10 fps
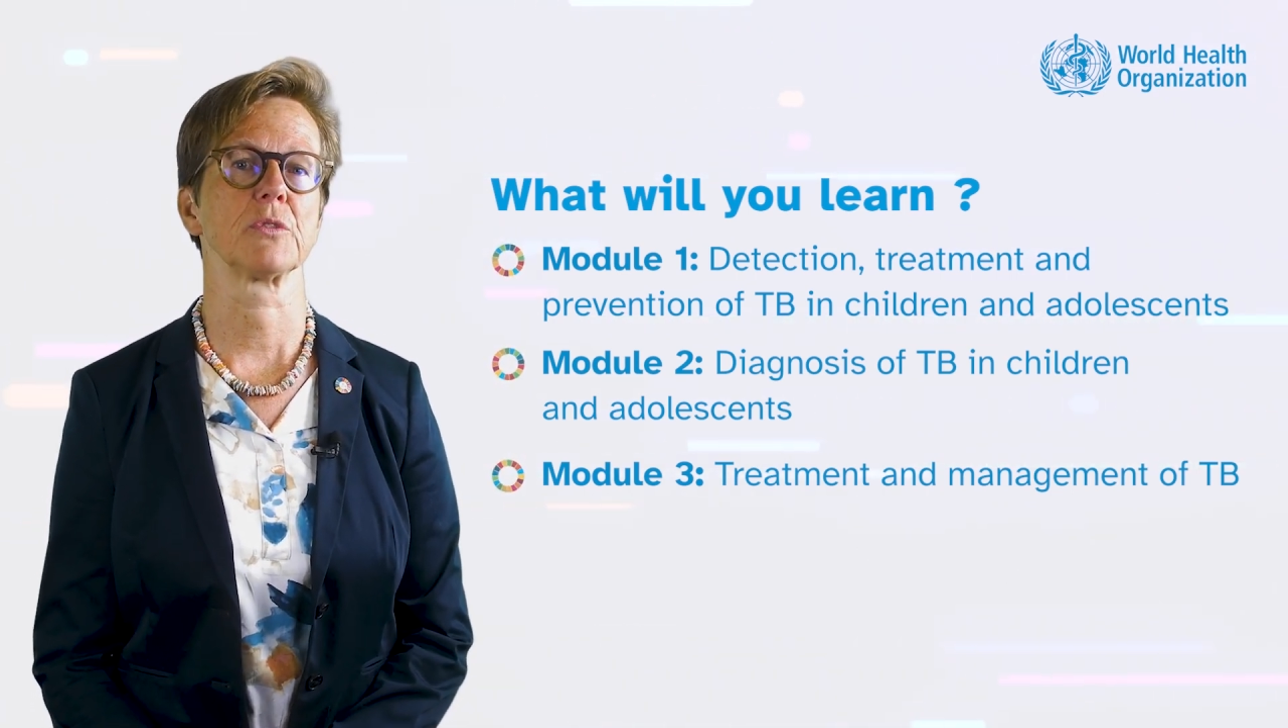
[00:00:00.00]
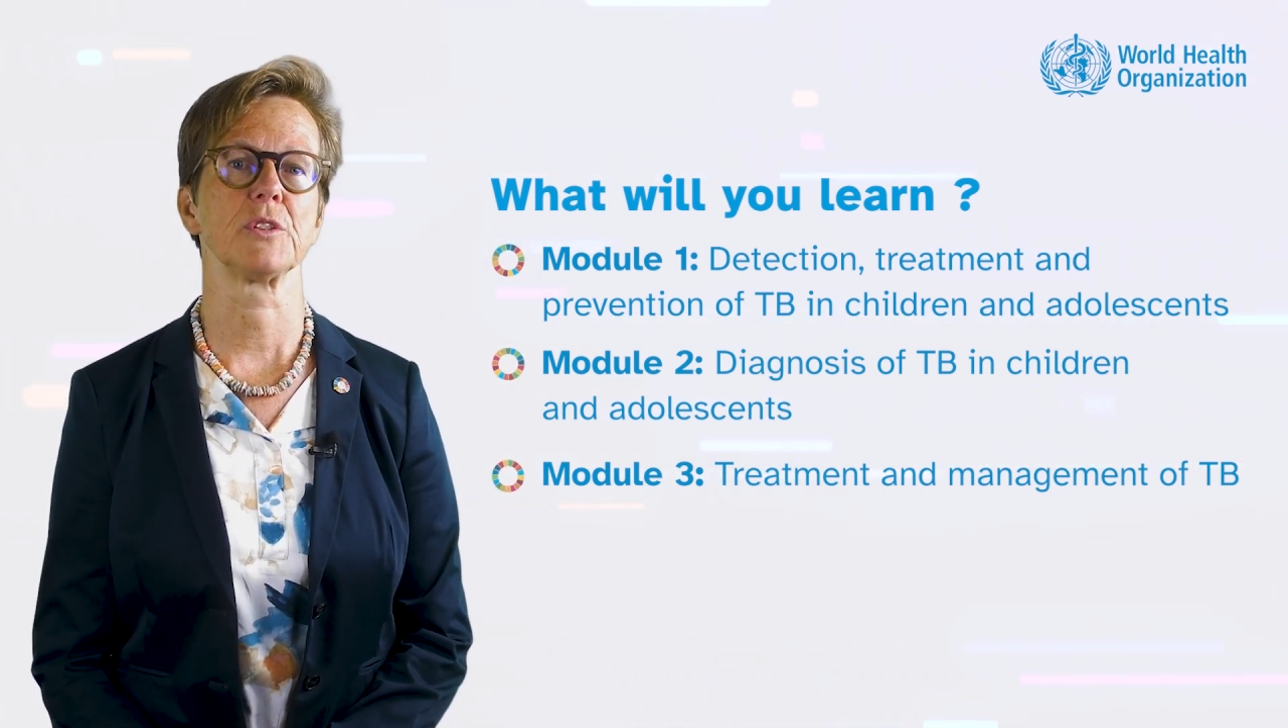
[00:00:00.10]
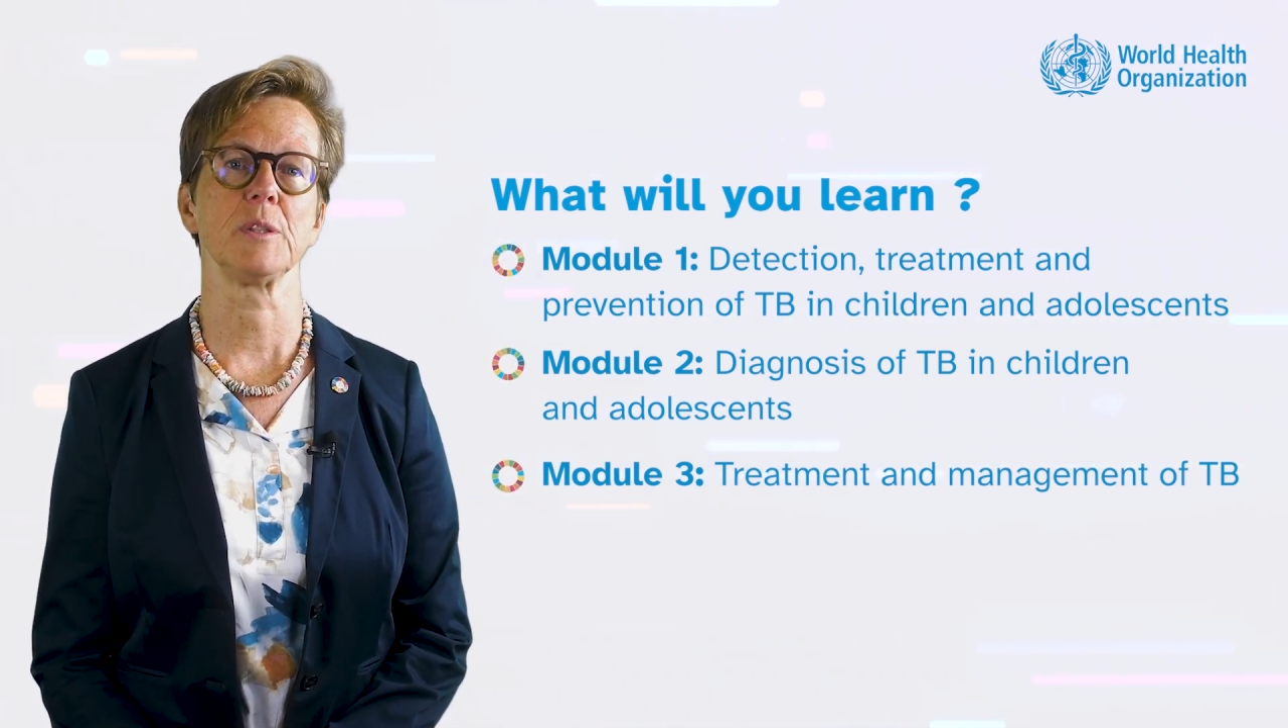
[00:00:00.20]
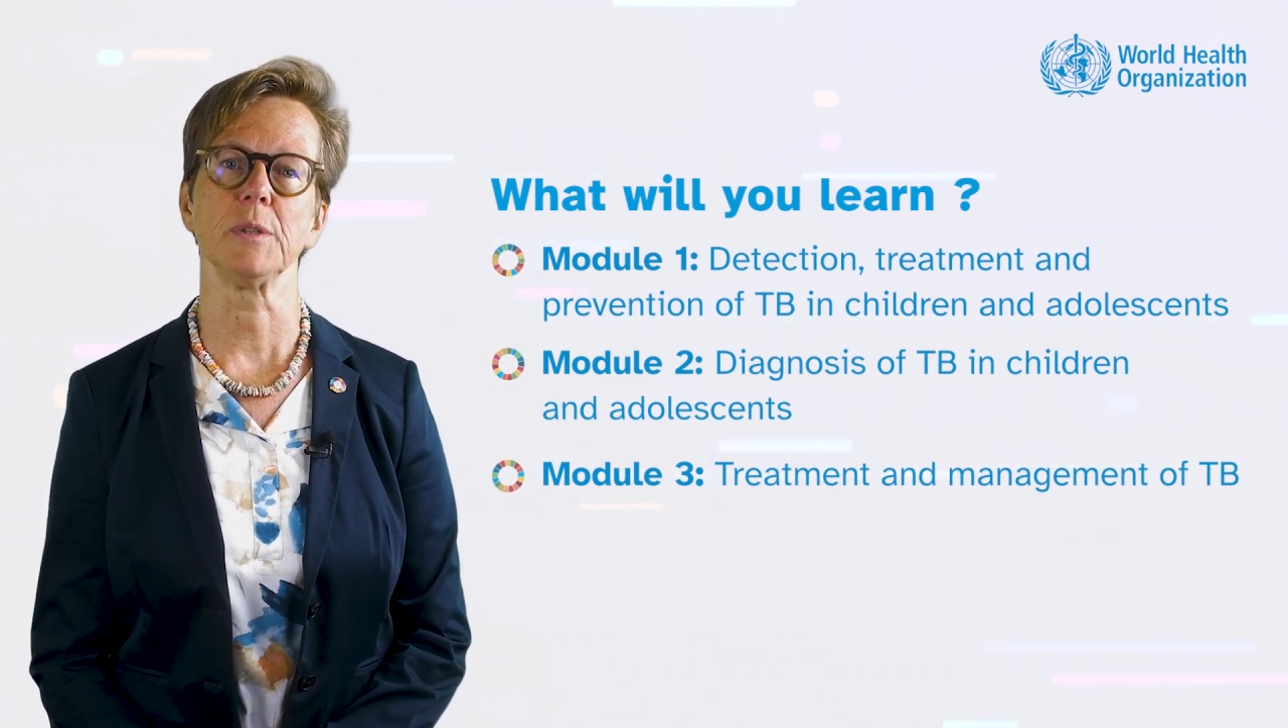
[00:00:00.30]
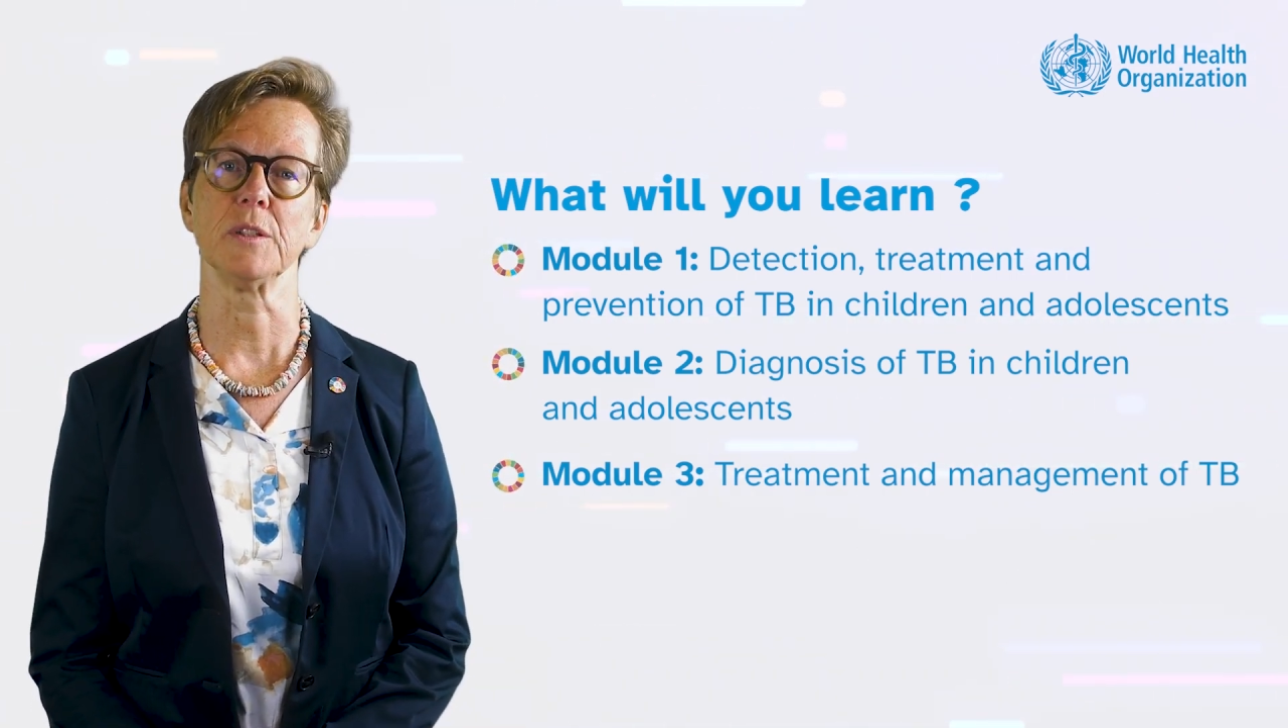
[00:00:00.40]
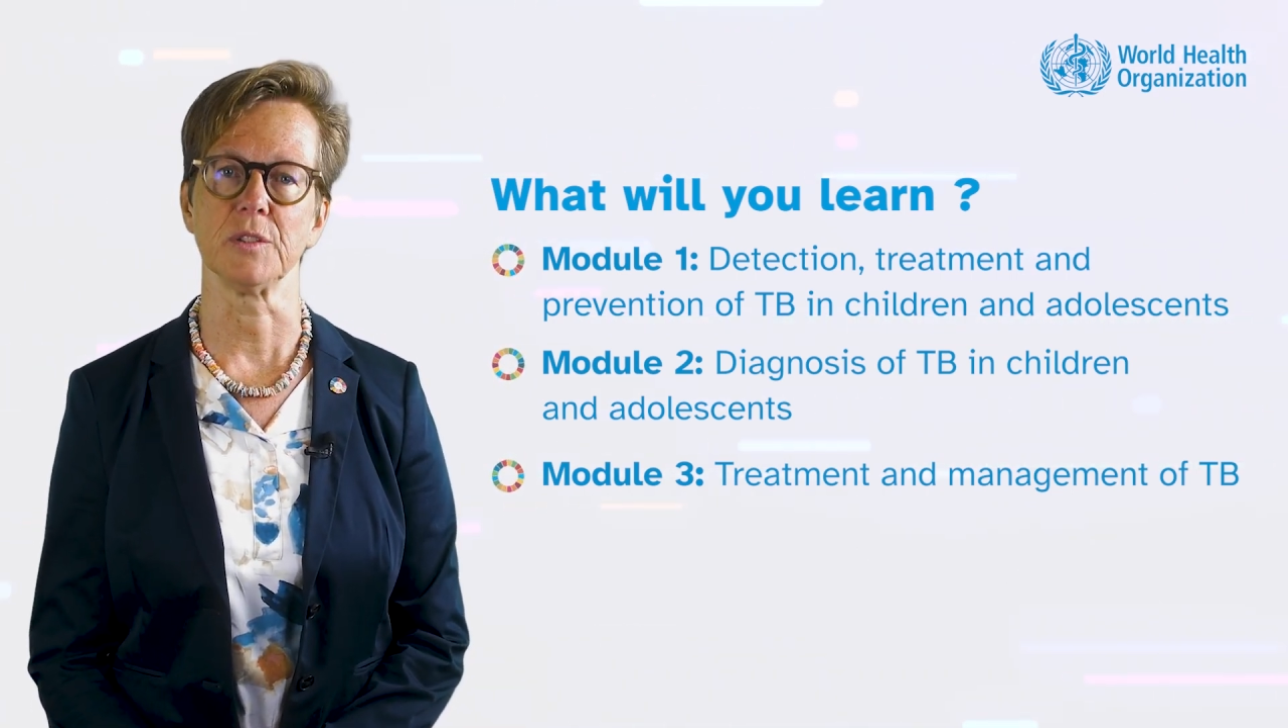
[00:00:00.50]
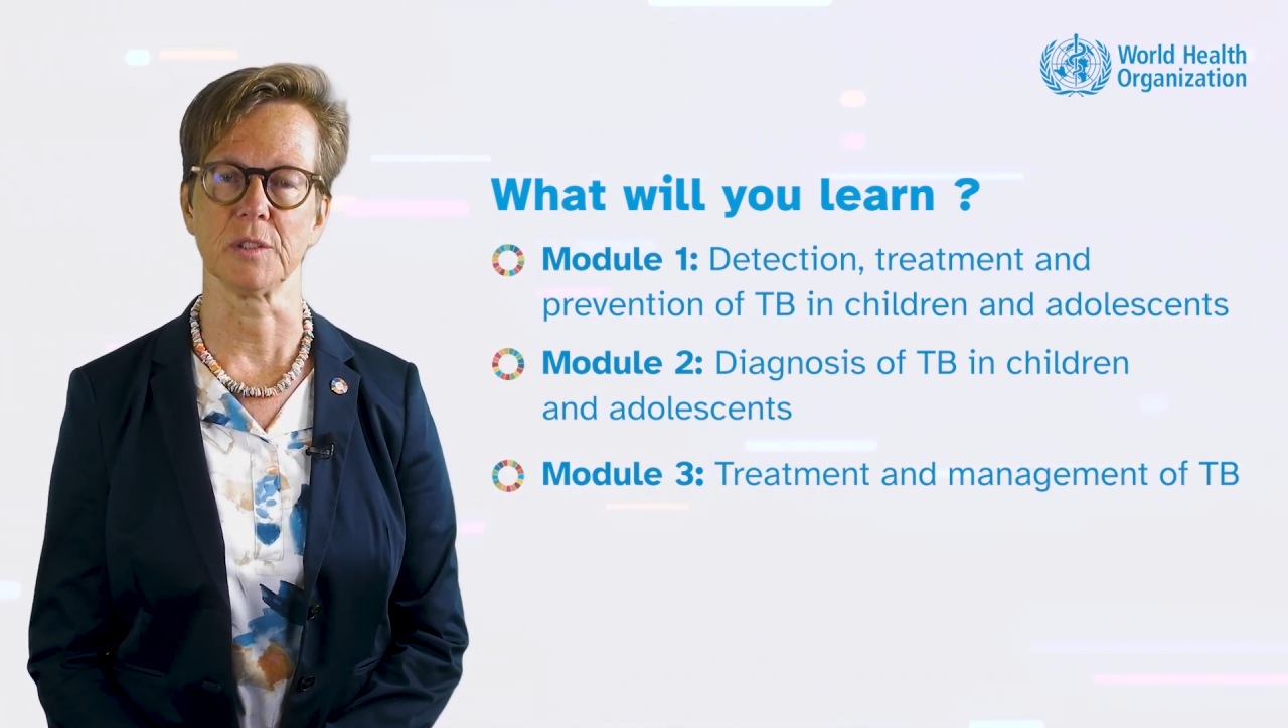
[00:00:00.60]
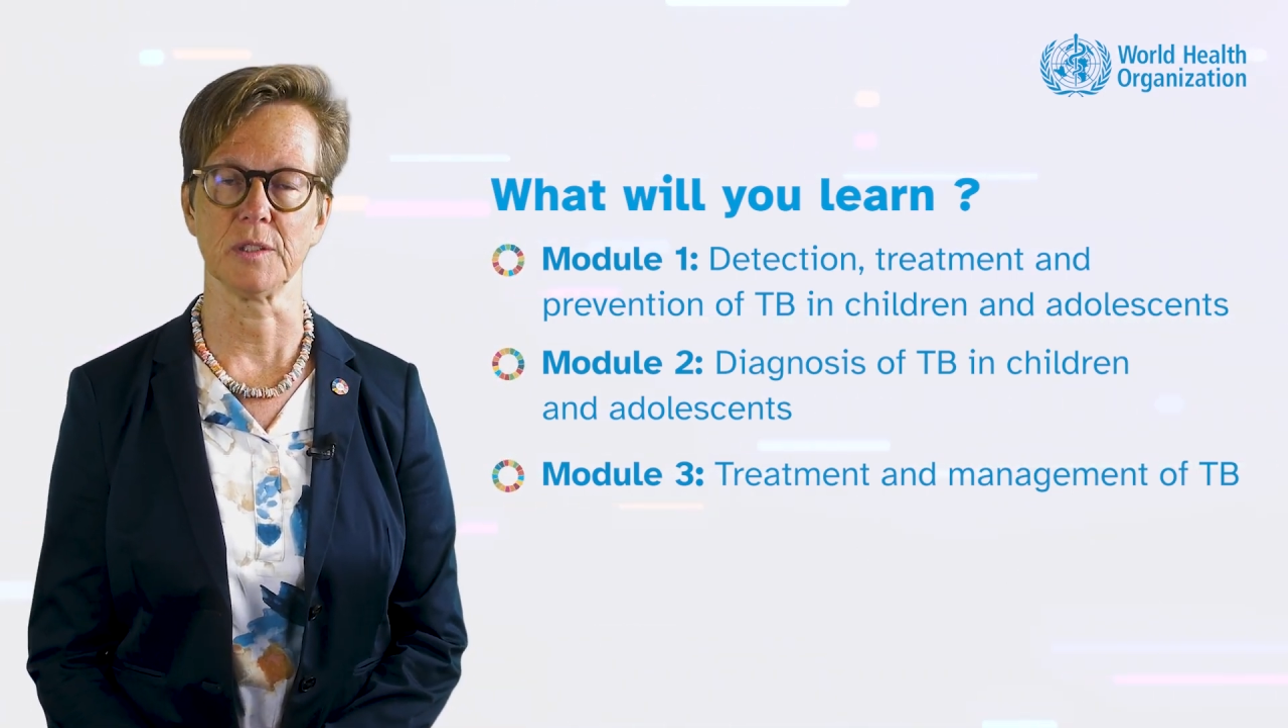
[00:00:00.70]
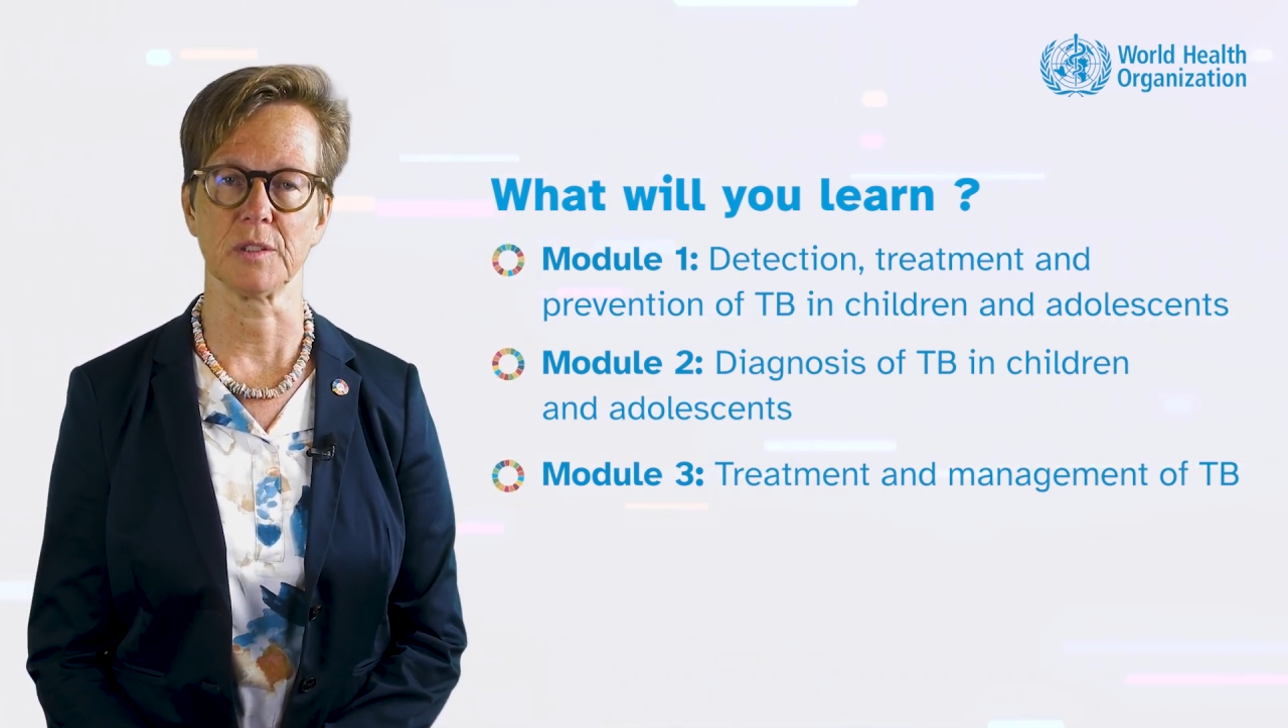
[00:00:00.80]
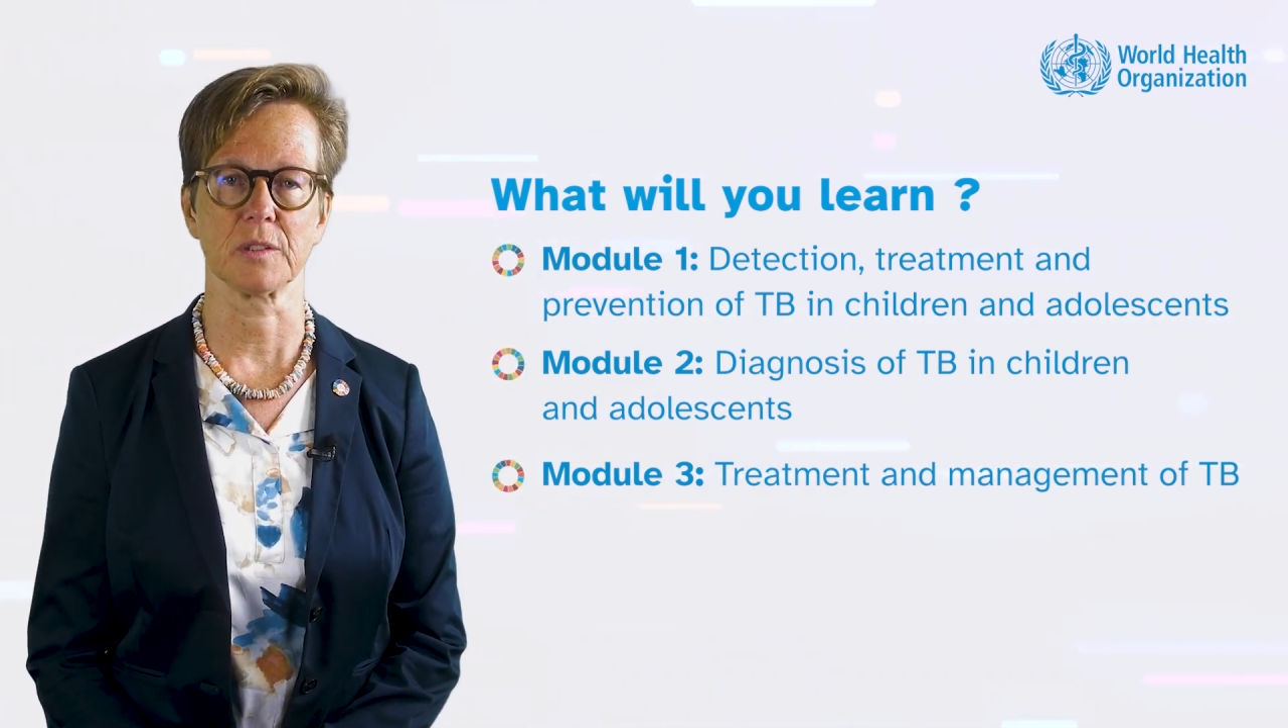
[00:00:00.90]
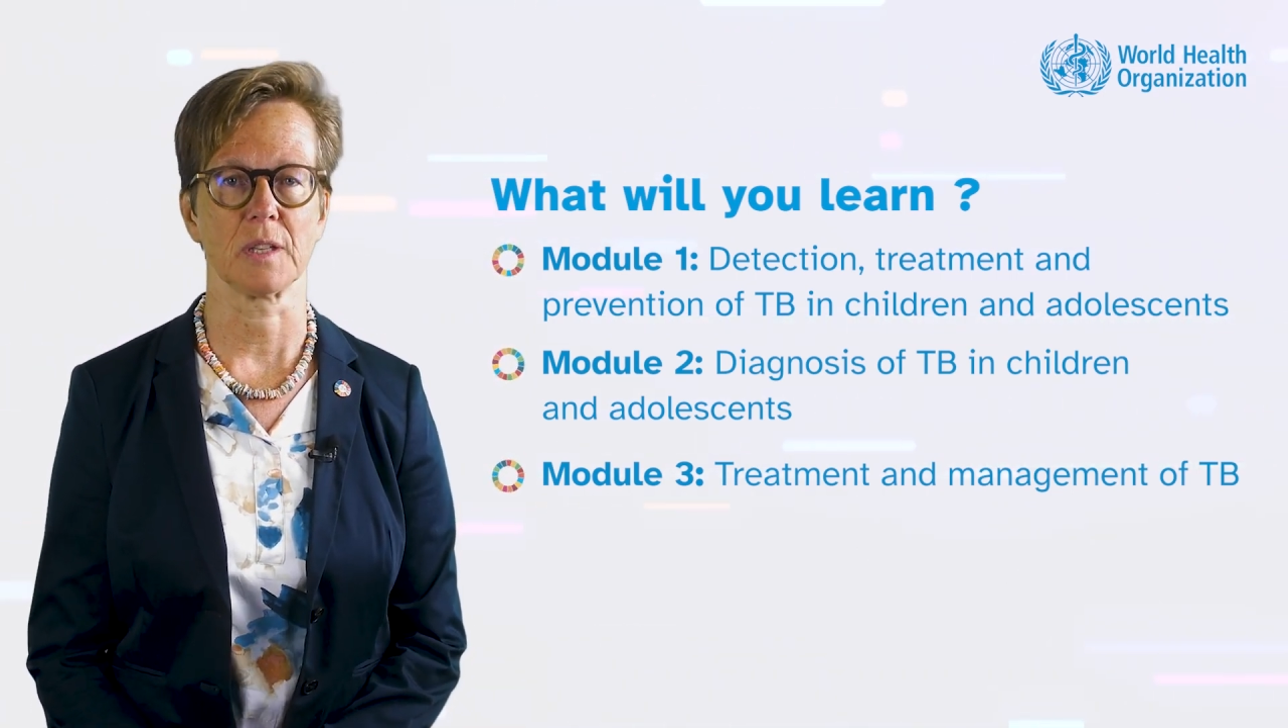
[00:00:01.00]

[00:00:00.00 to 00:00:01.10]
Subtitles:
TB disease